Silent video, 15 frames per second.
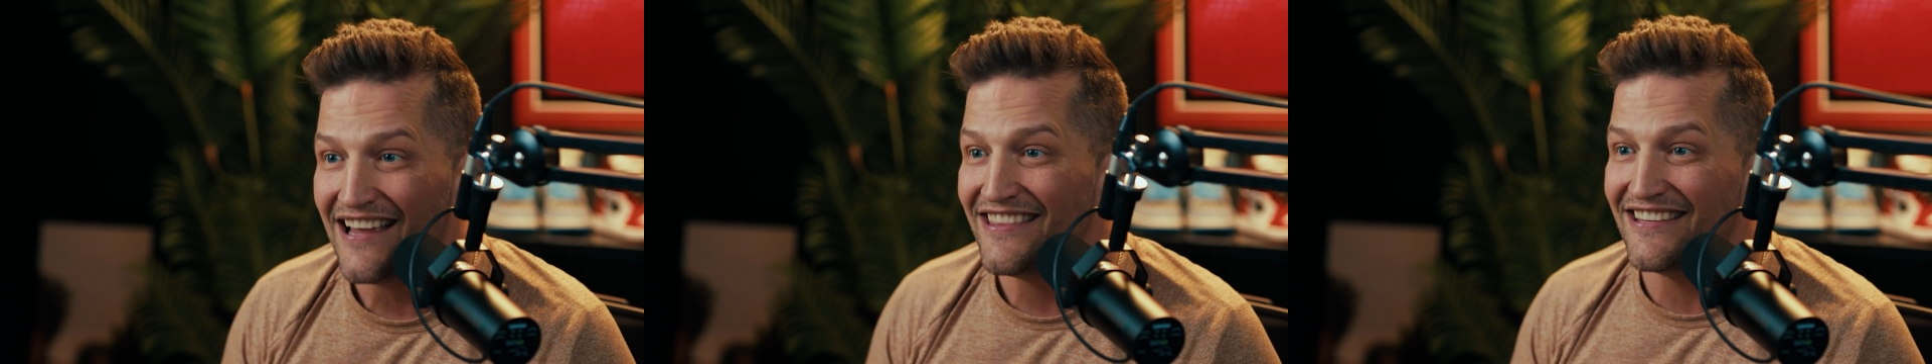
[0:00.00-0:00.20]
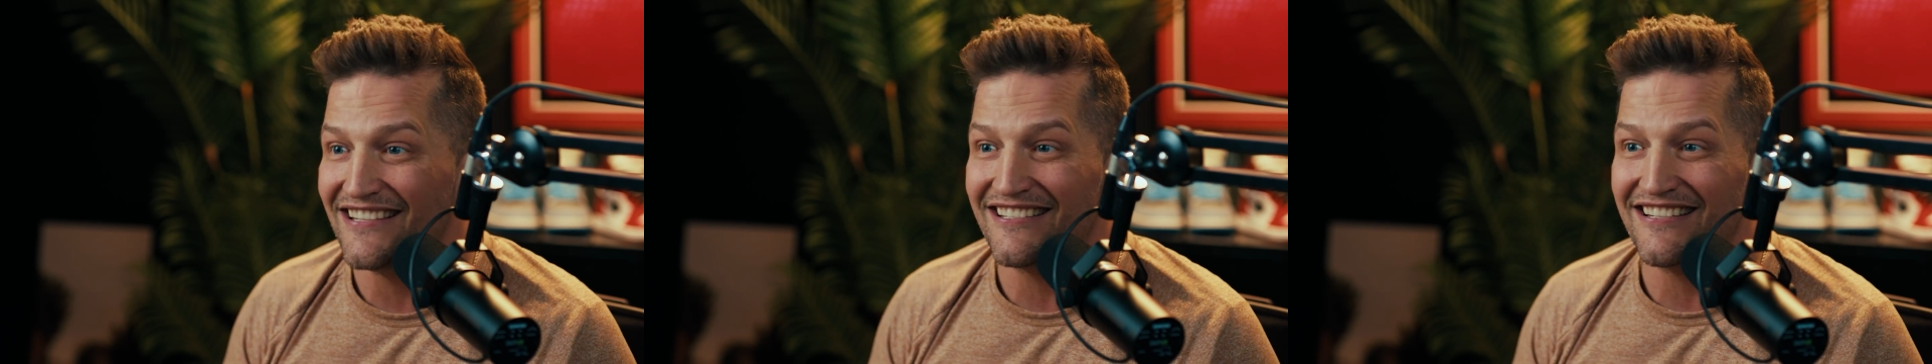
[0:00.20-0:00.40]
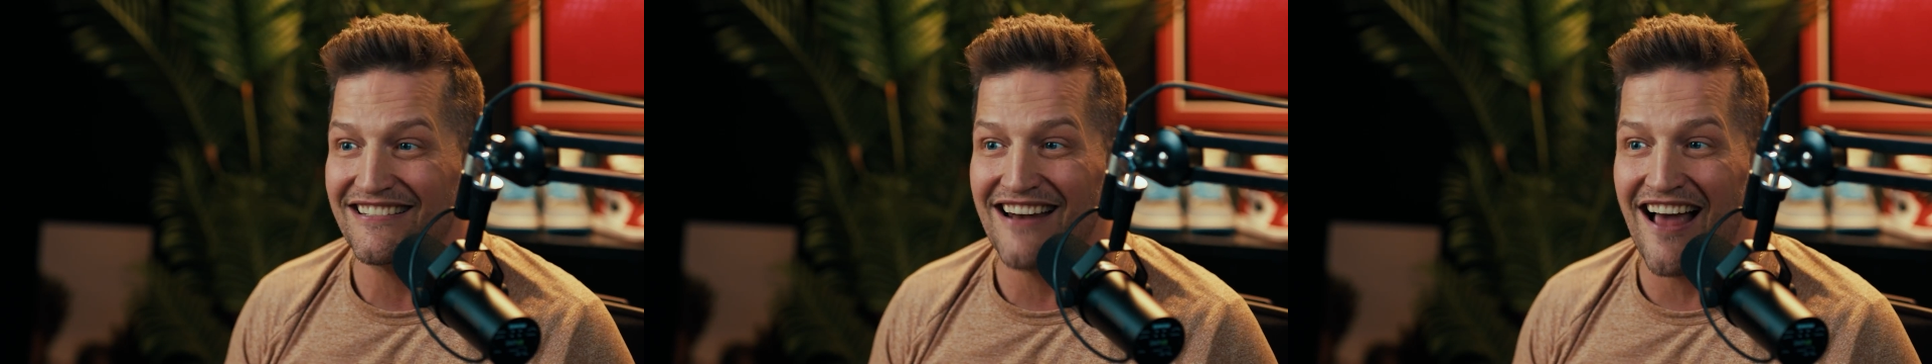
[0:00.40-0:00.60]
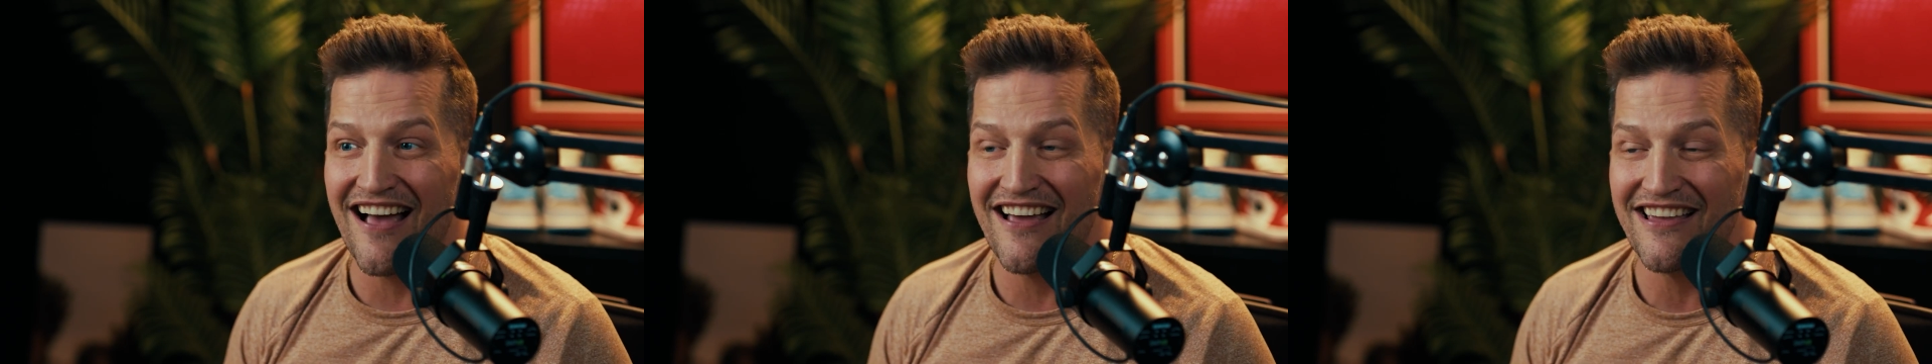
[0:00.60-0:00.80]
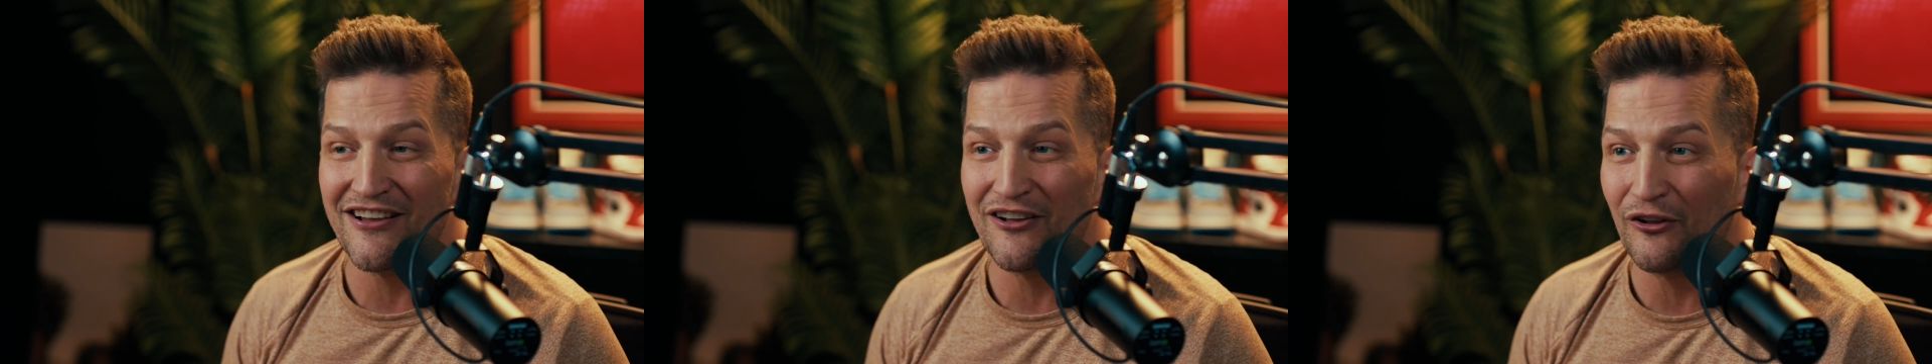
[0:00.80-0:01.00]
This does
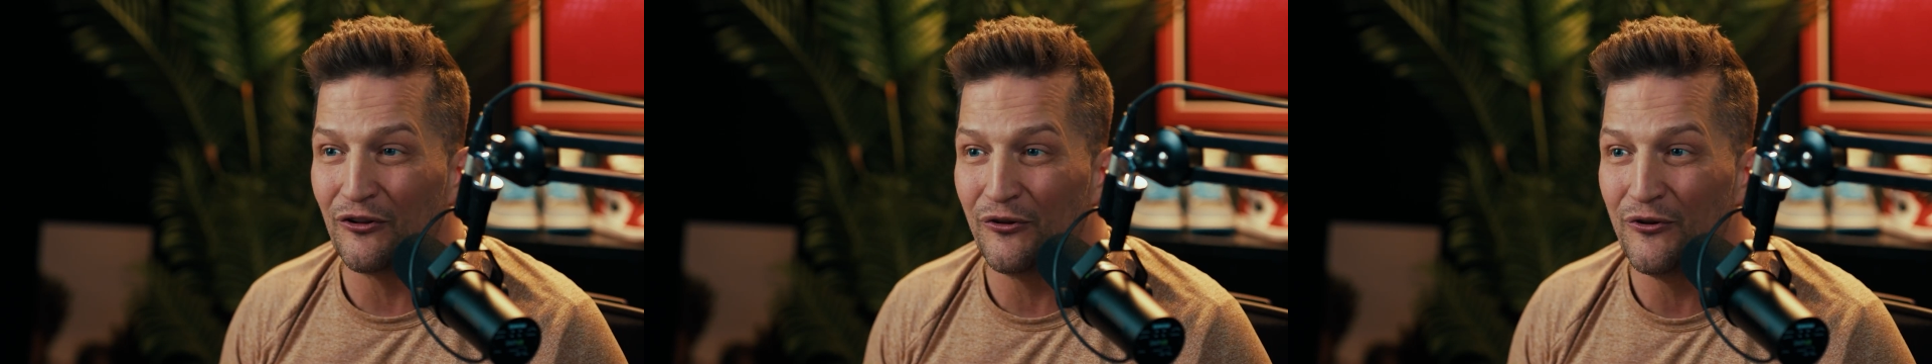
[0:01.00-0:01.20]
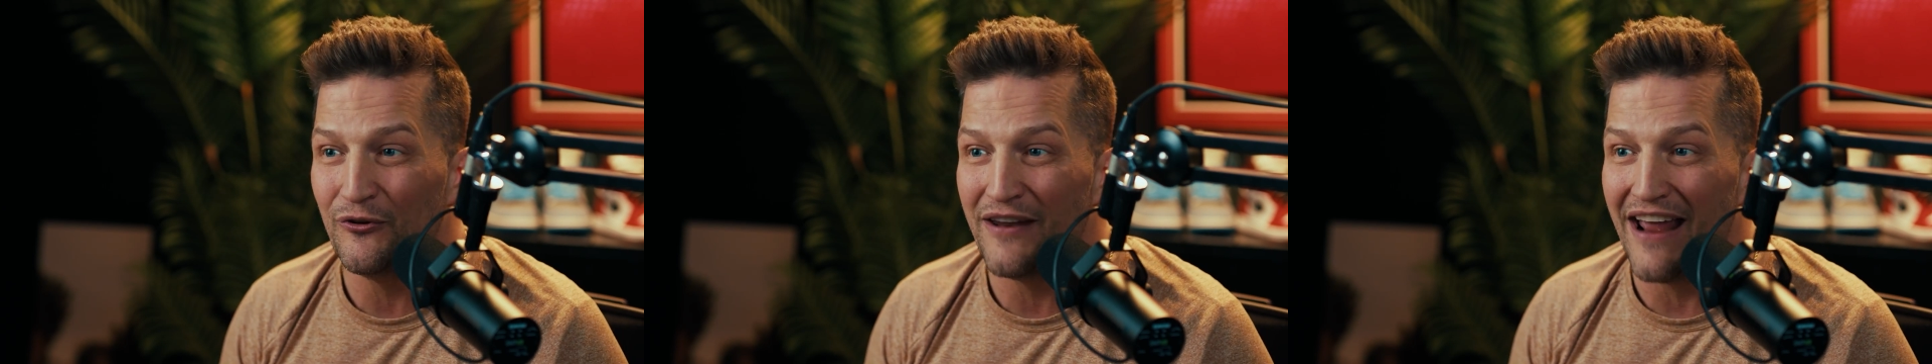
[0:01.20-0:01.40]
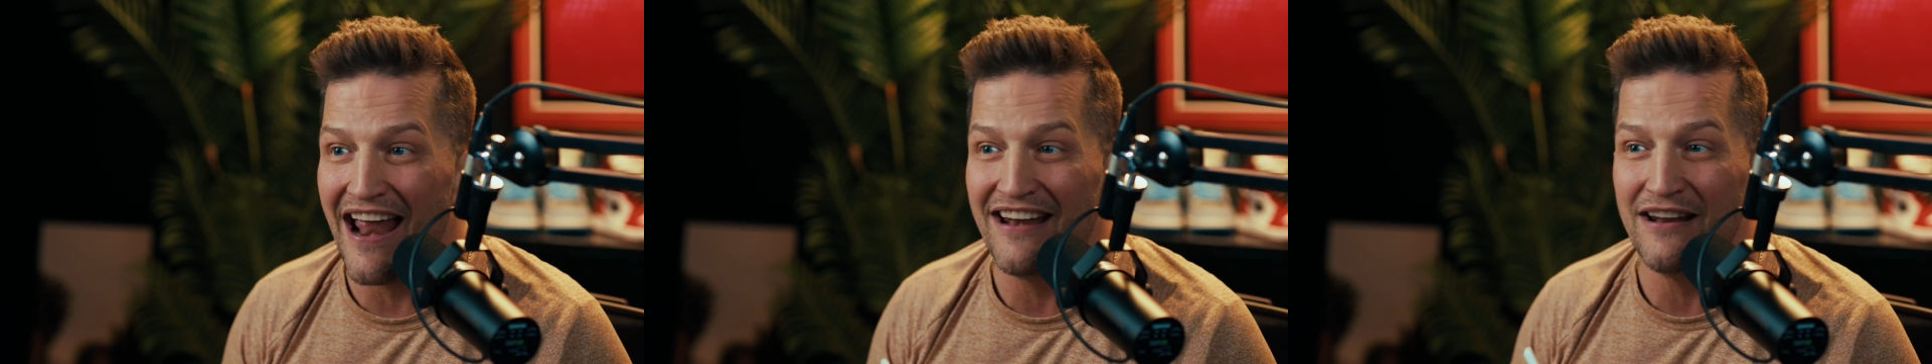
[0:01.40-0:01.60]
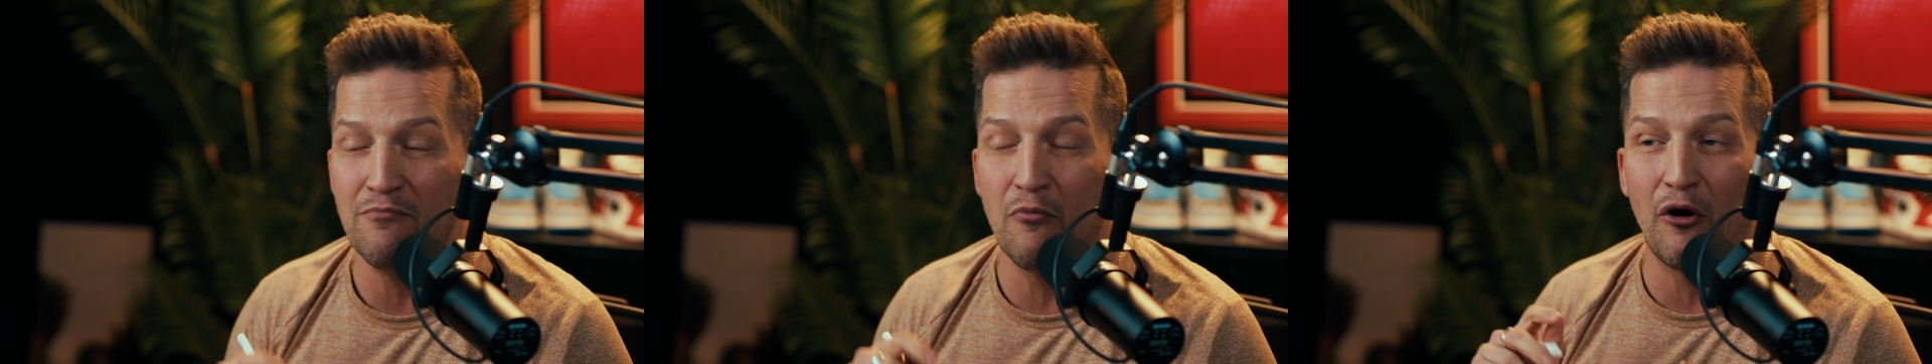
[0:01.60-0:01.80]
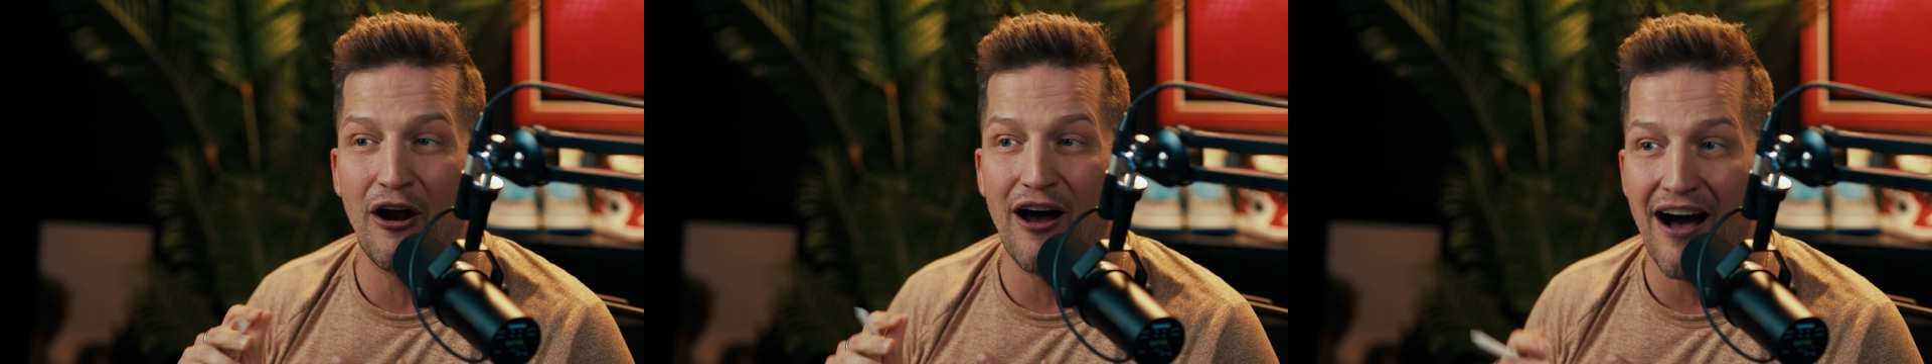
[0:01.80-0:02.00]
not include any
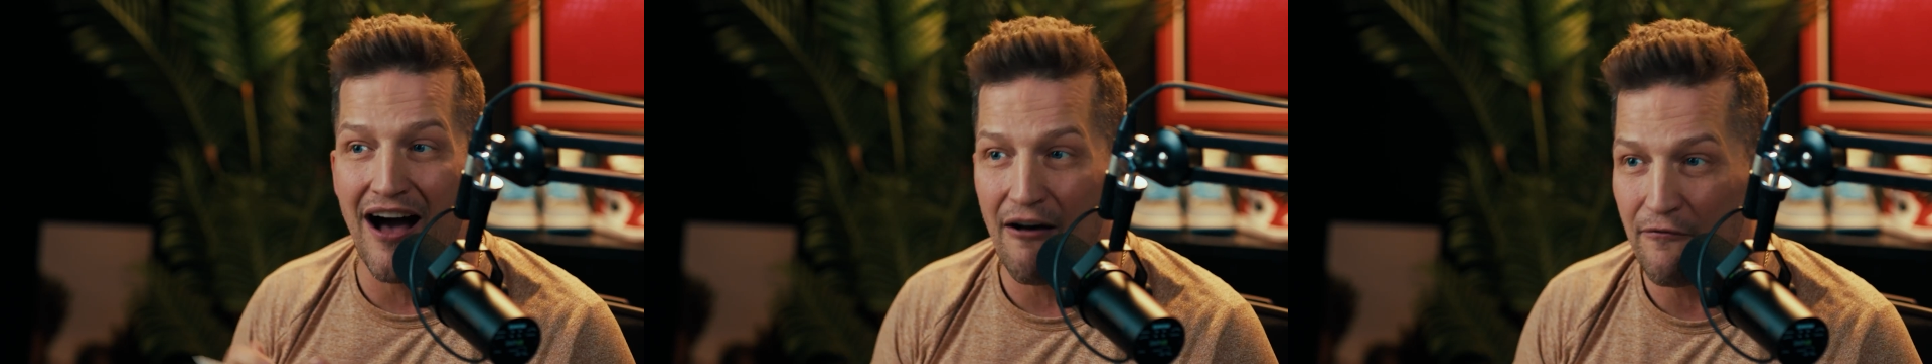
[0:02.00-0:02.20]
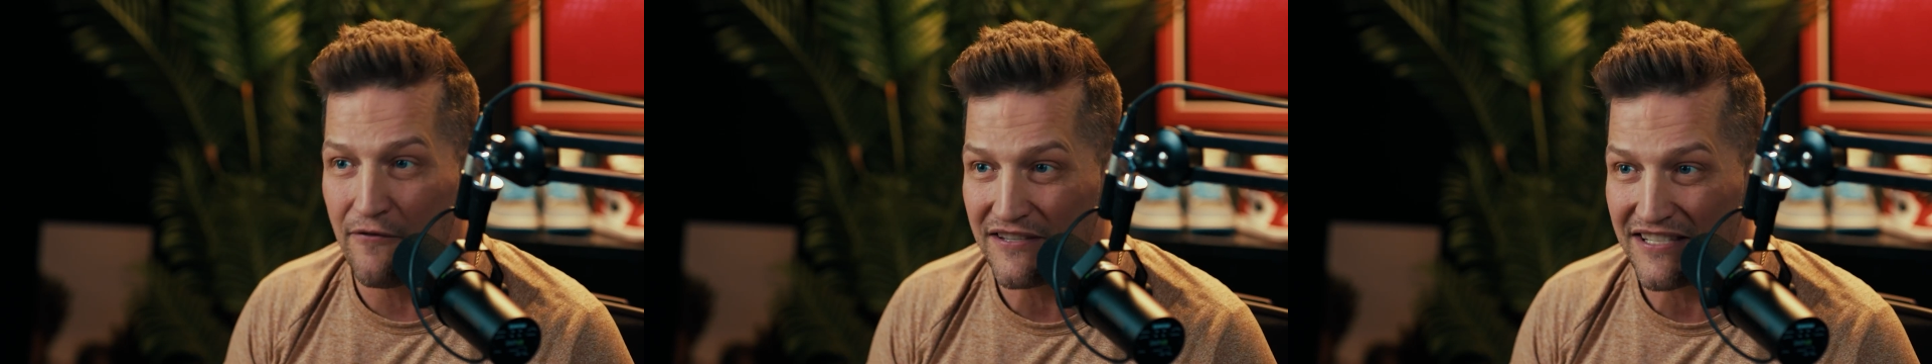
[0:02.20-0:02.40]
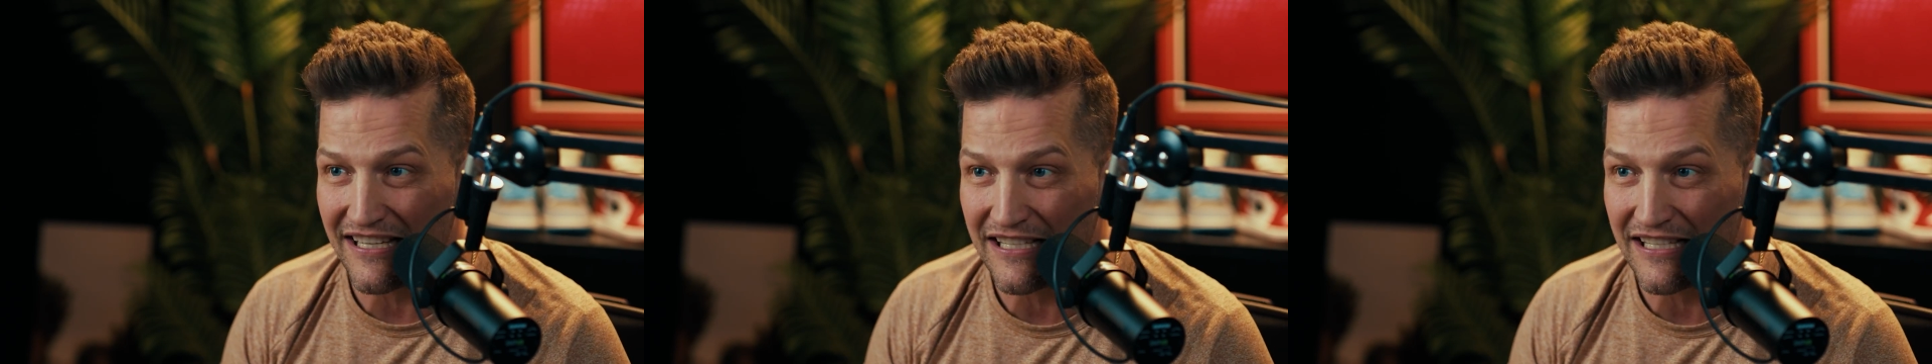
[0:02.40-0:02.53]
more office